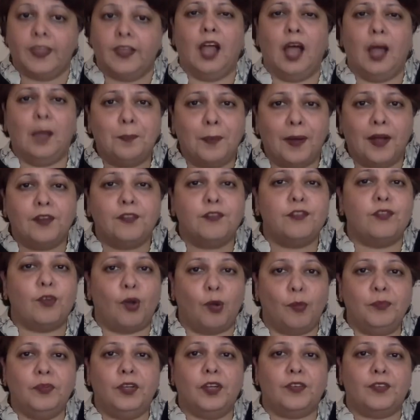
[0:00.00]
Apart
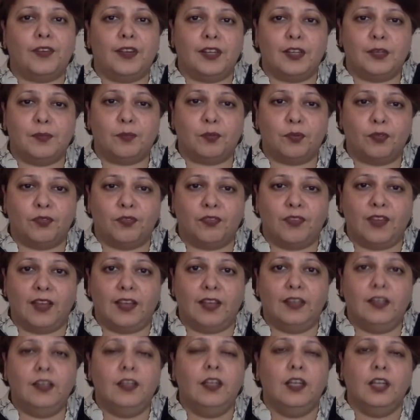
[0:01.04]
from the credit
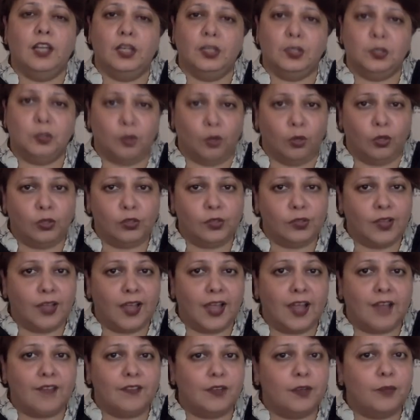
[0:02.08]
profile, you also
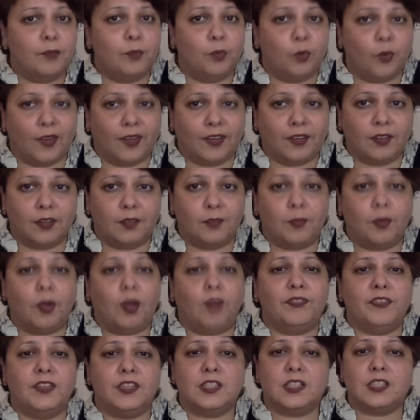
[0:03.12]
have a breakup
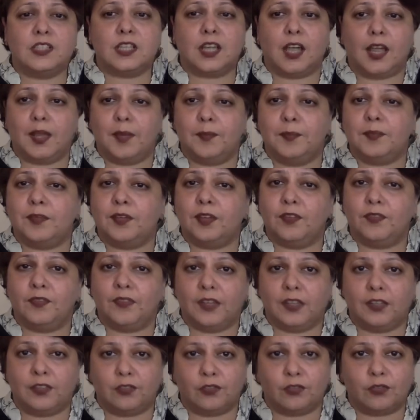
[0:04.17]
of the types of
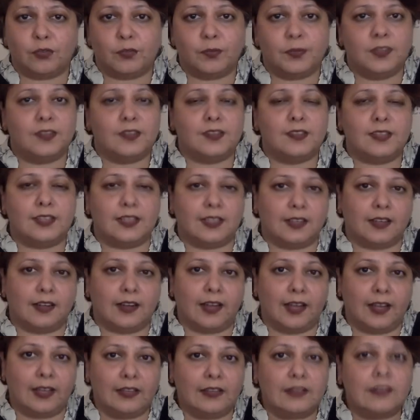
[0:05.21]
instruments that
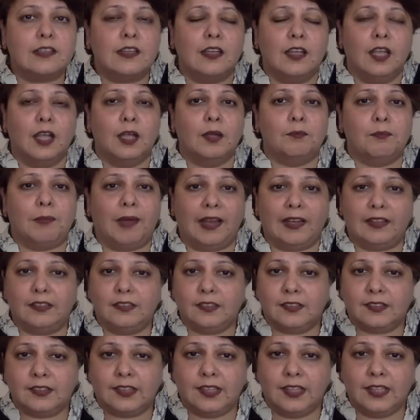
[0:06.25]
are held by
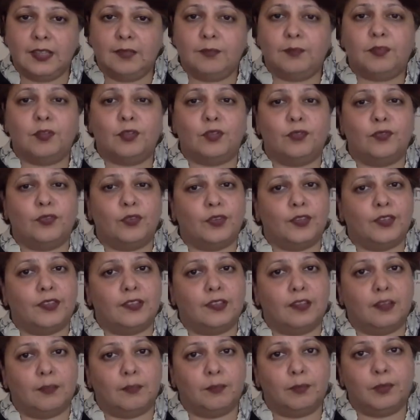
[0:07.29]
the scheme. So for
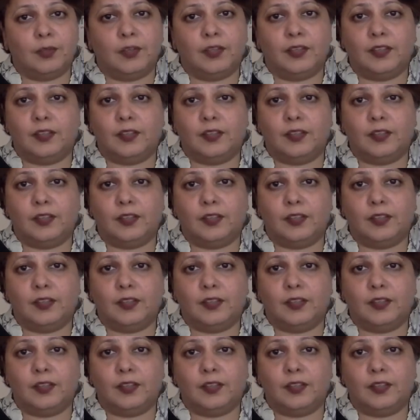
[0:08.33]
example,